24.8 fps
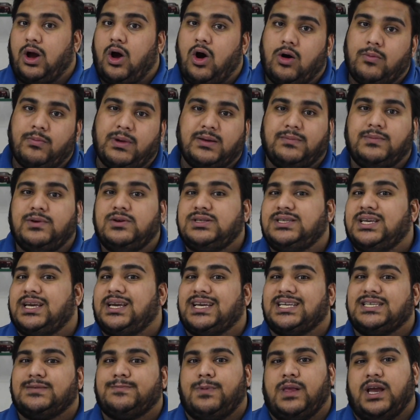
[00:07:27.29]
All my music
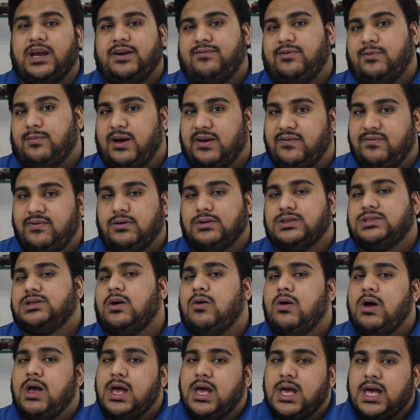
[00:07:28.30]
is played from my phone.
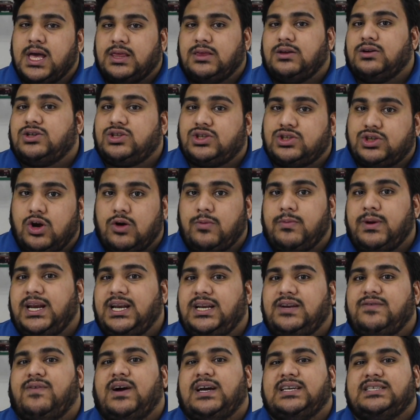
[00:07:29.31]
So there's so many
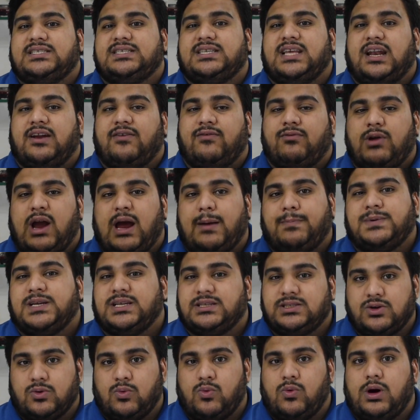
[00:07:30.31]
devices that have wrapped
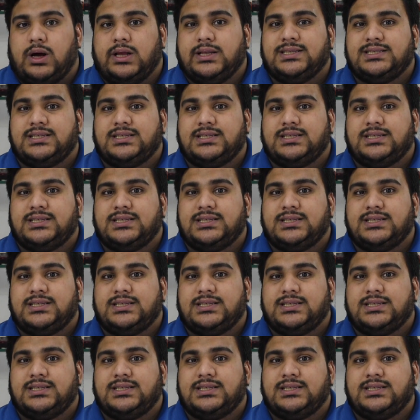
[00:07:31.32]
into one.